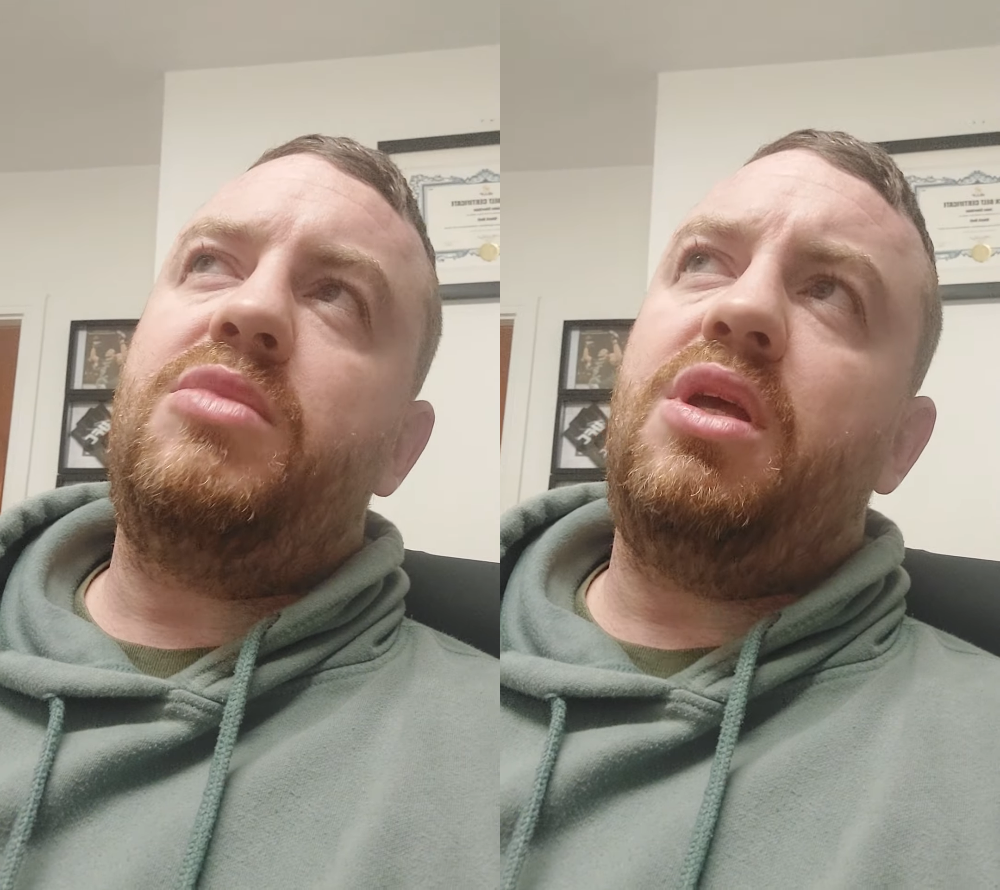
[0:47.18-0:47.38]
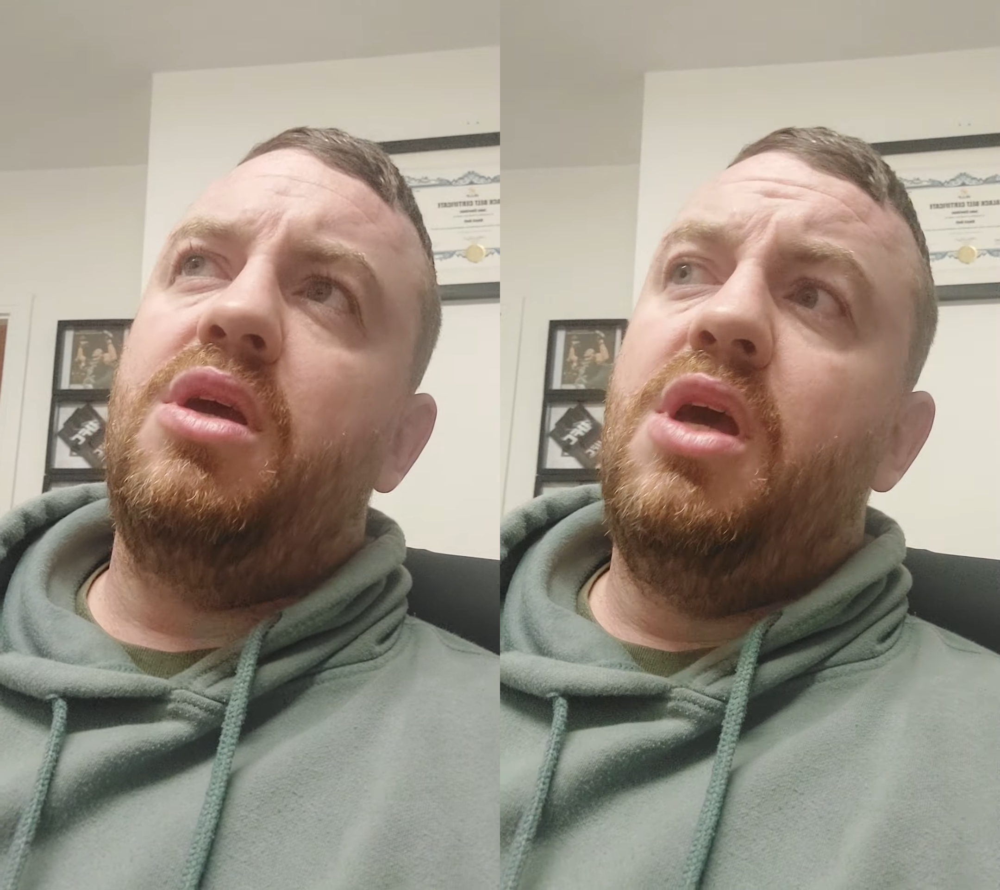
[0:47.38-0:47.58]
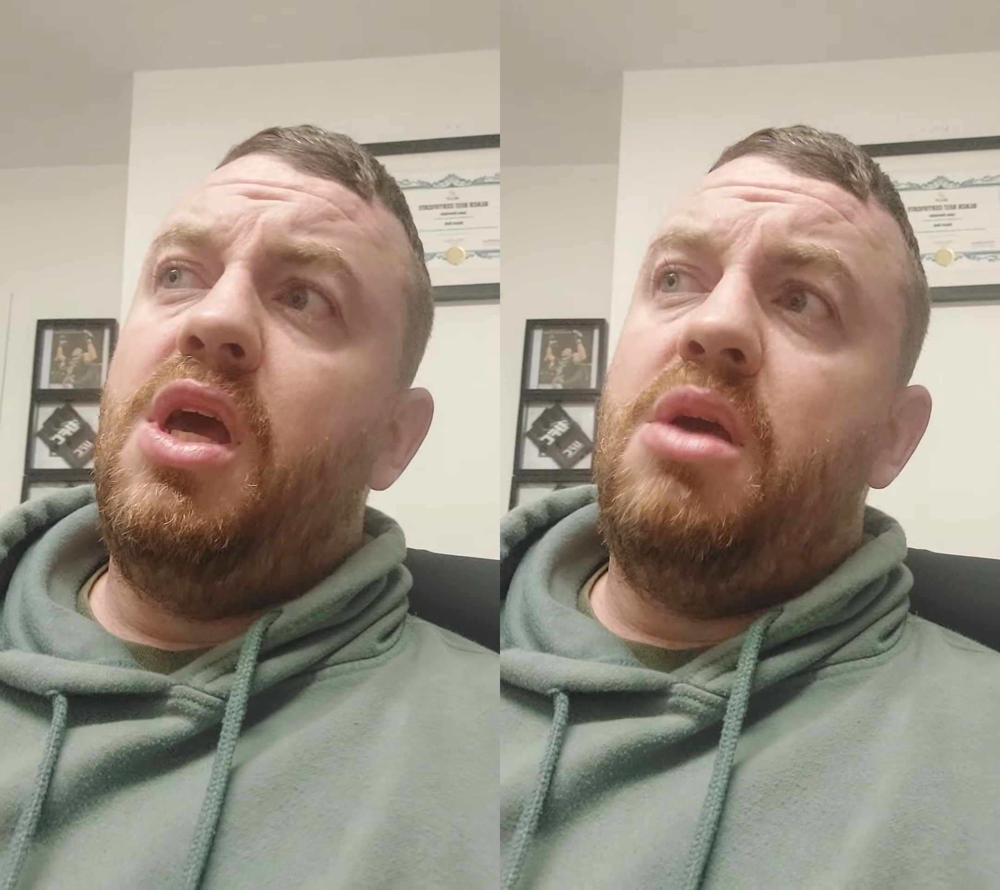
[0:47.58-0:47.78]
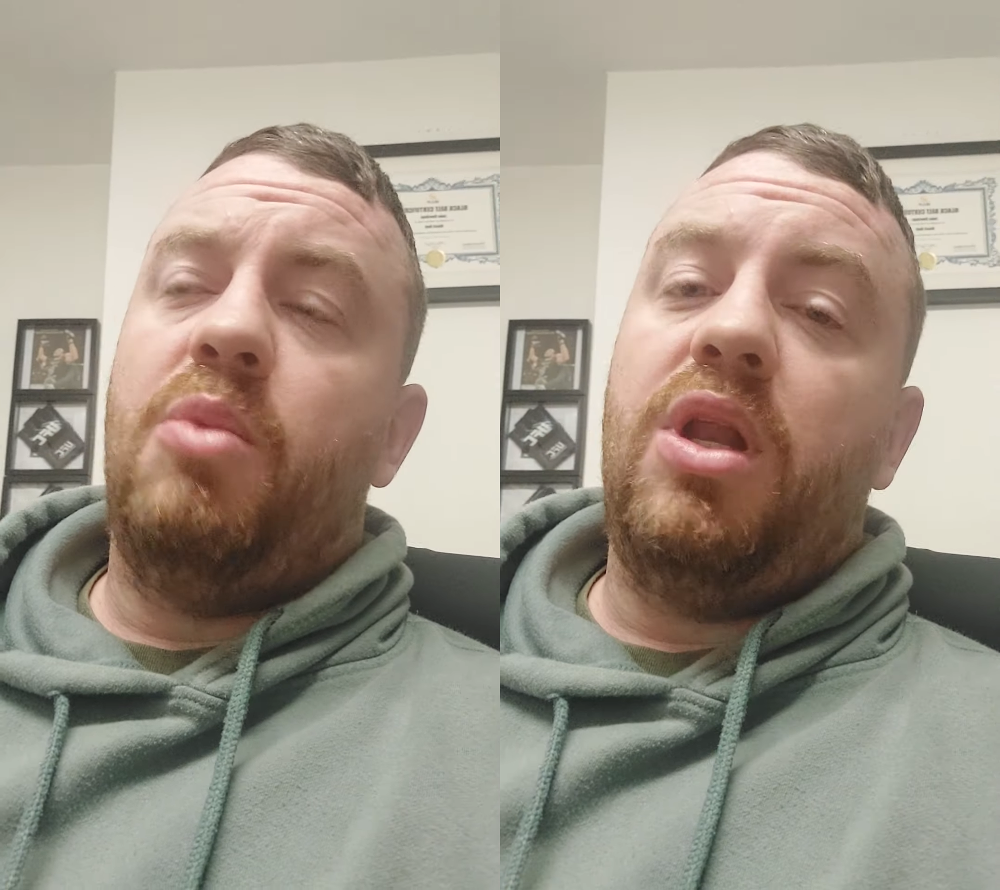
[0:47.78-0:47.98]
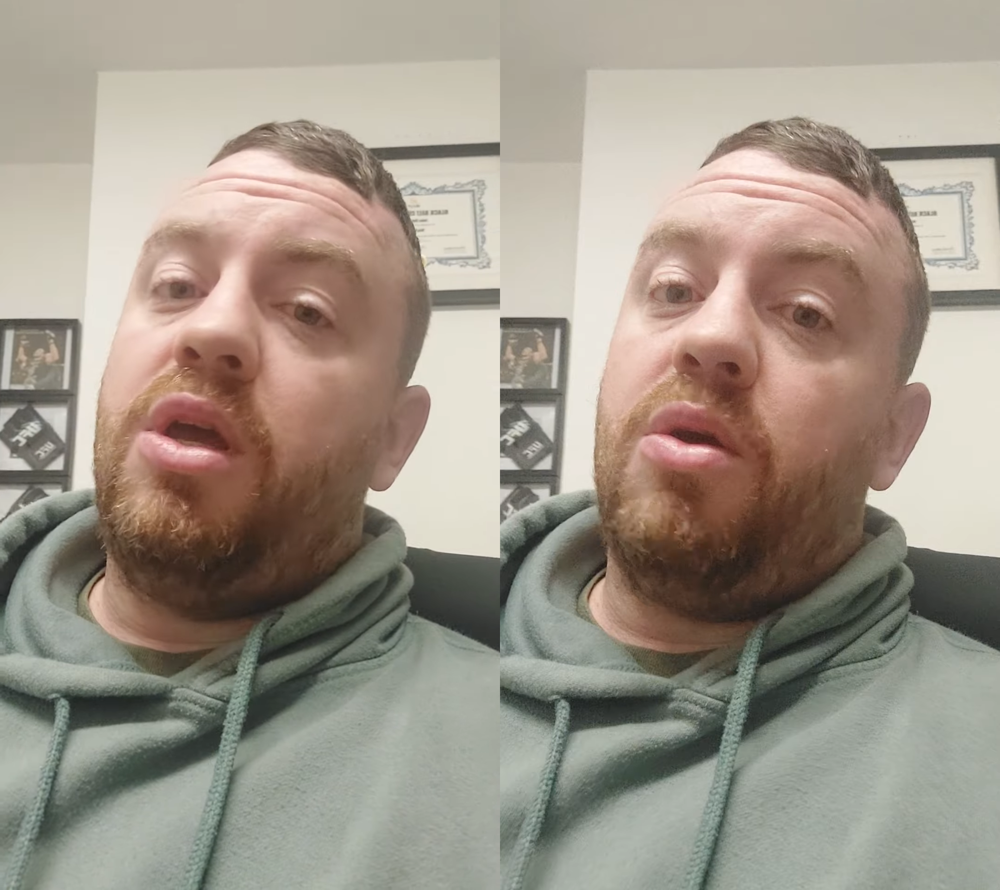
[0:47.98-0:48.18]
You
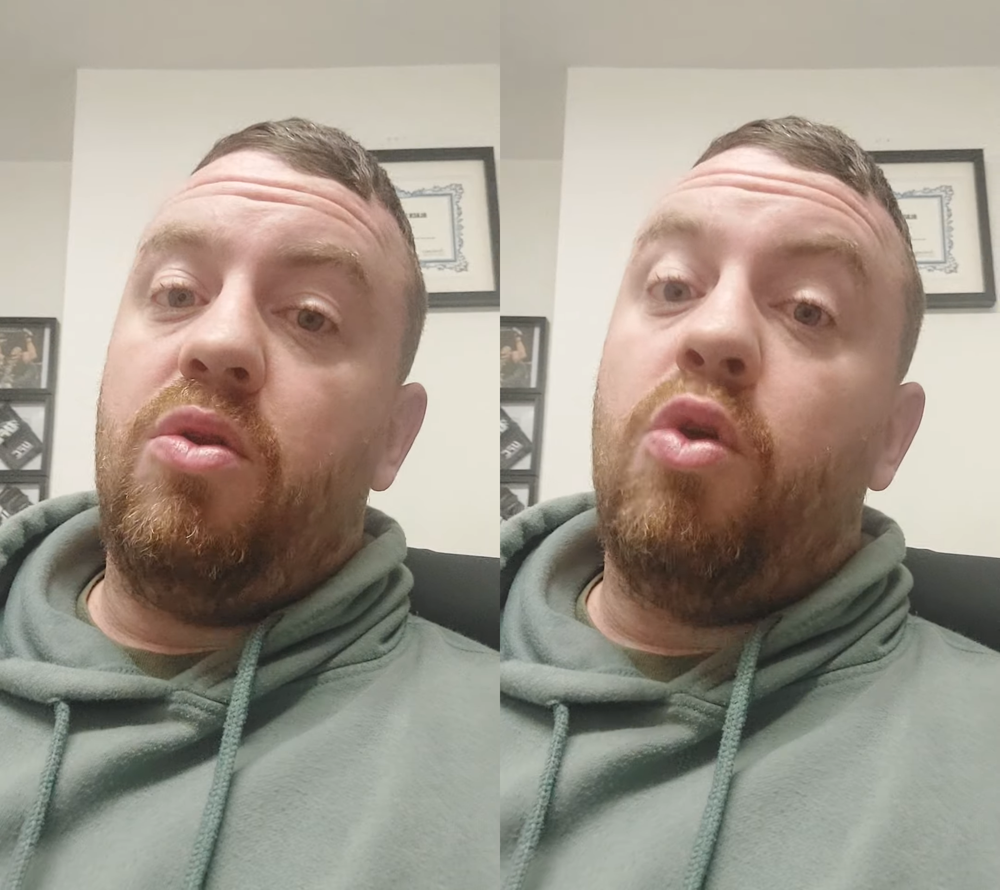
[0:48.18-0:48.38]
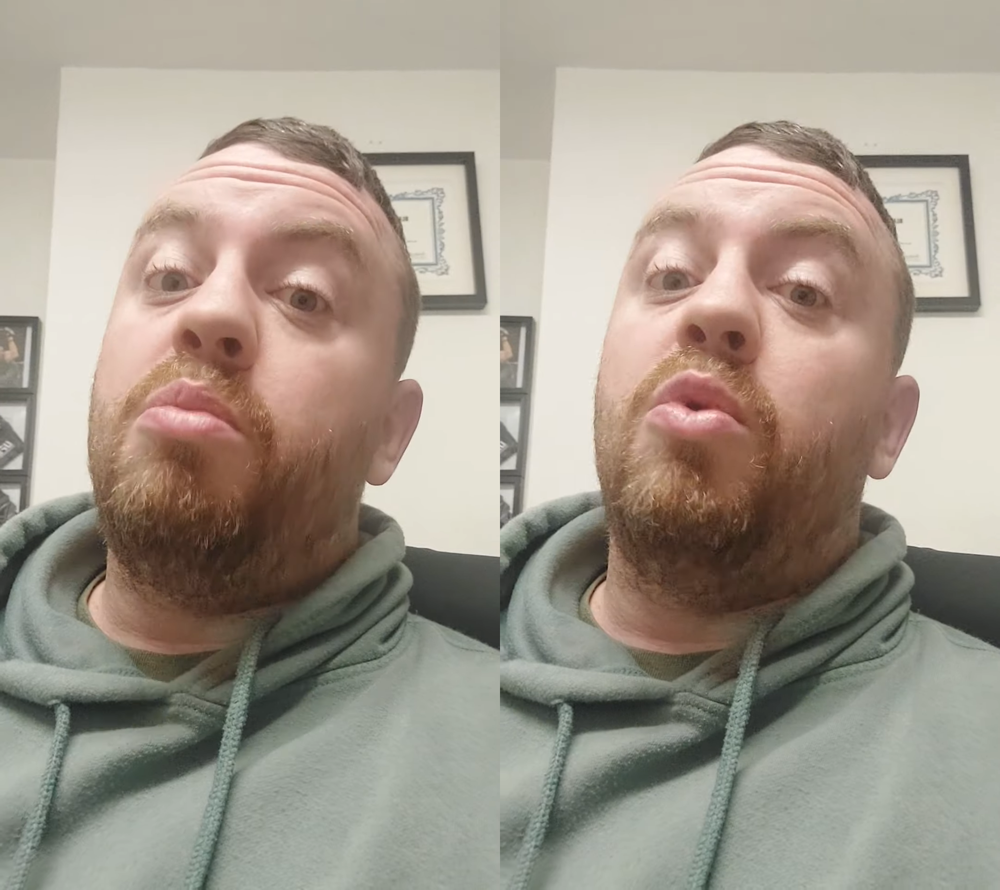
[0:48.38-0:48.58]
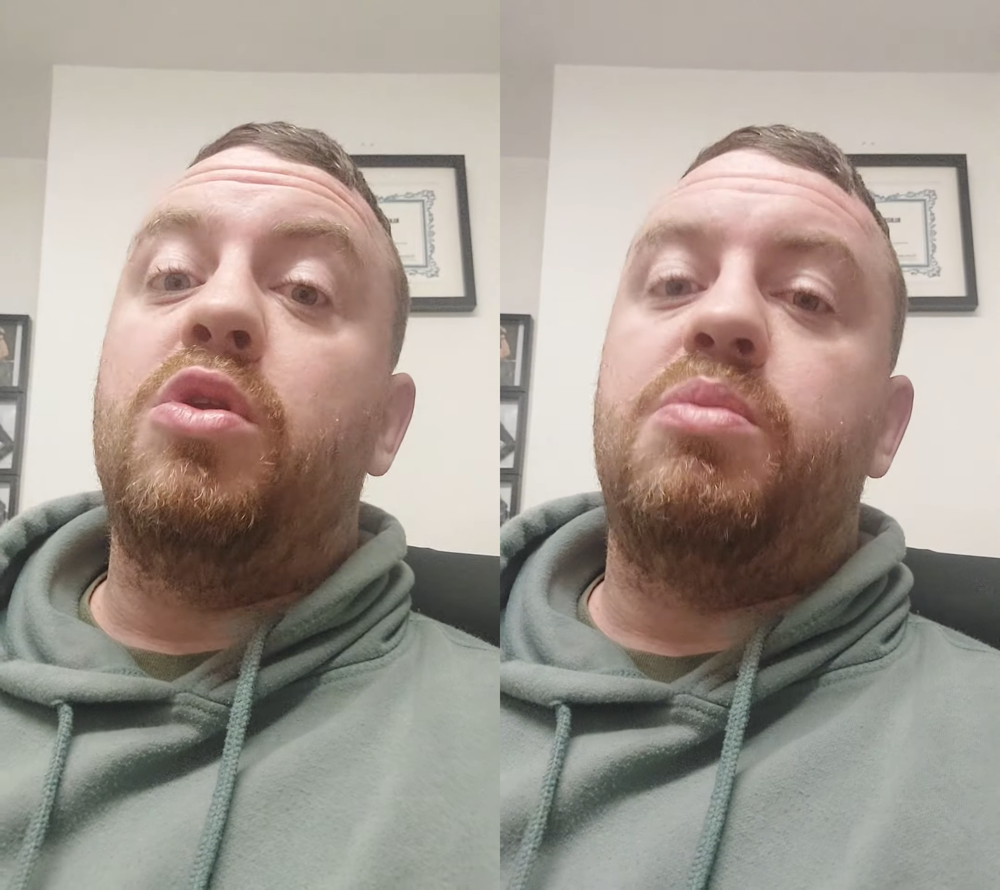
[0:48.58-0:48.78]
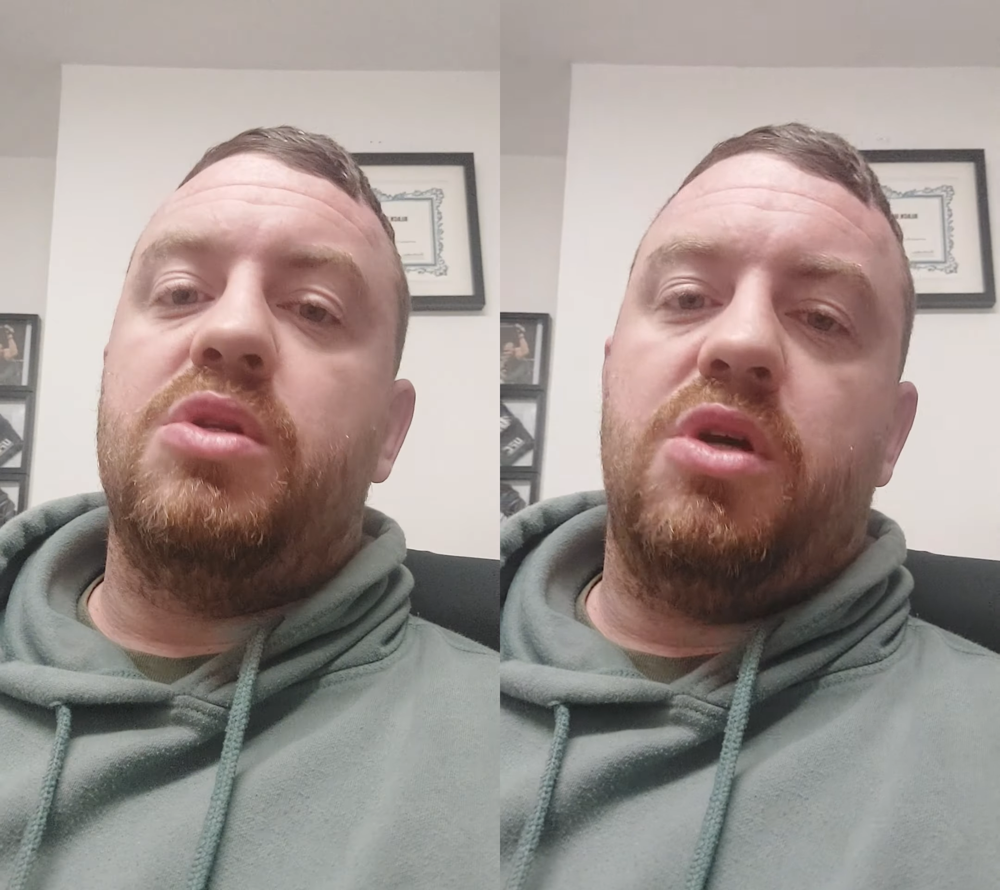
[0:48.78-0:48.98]
might like look multiple